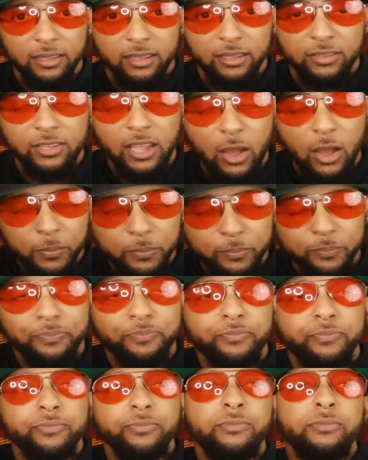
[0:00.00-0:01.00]
So
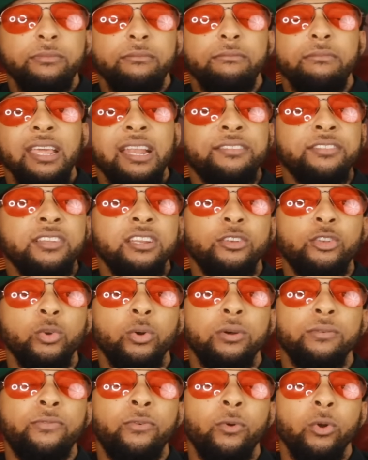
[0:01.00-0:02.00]
that's going to do
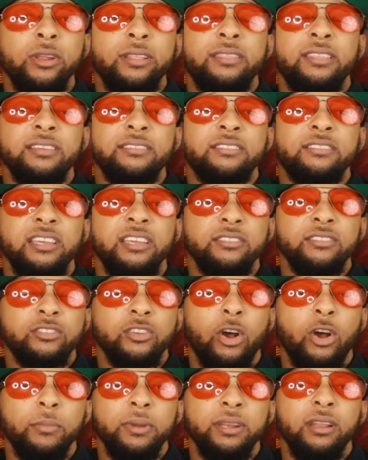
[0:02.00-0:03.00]
it for this
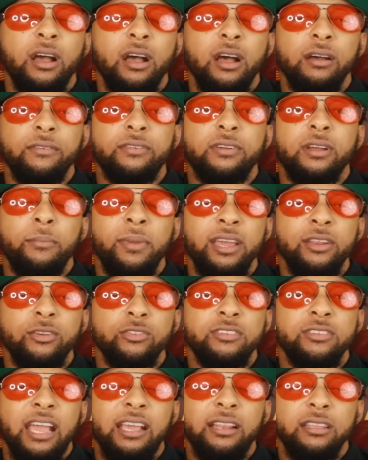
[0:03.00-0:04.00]
installment of
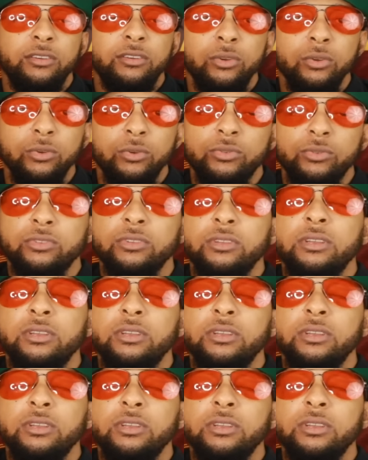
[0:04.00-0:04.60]
Commanders Nightly News.